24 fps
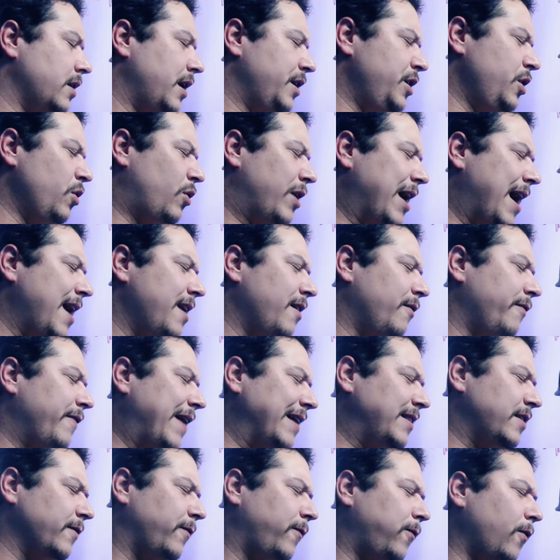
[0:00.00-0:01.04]
And you kind of
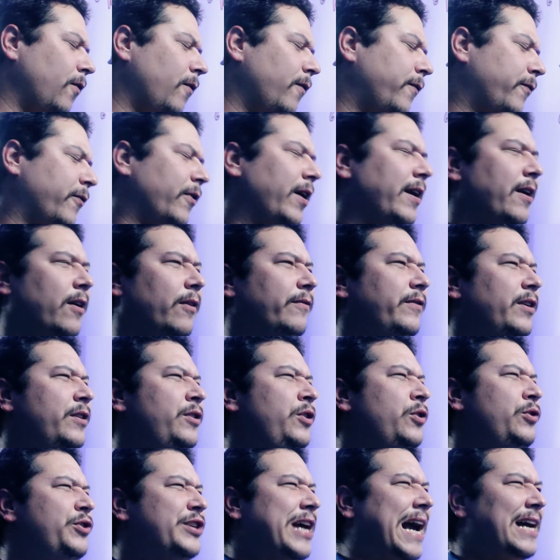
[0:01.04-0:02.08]
at the forefront of the
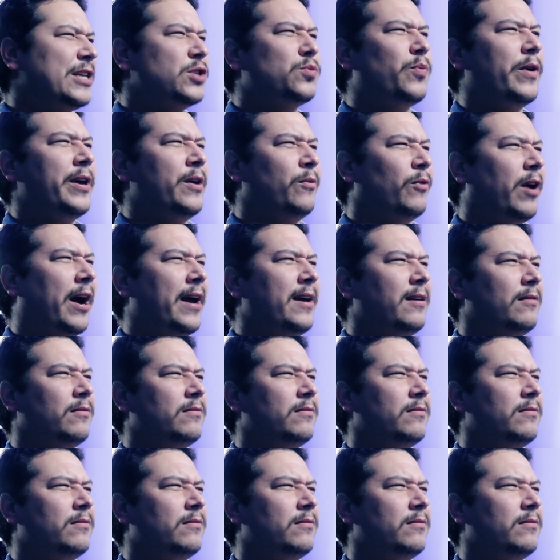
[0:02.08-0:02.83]
new Jack Swing, right?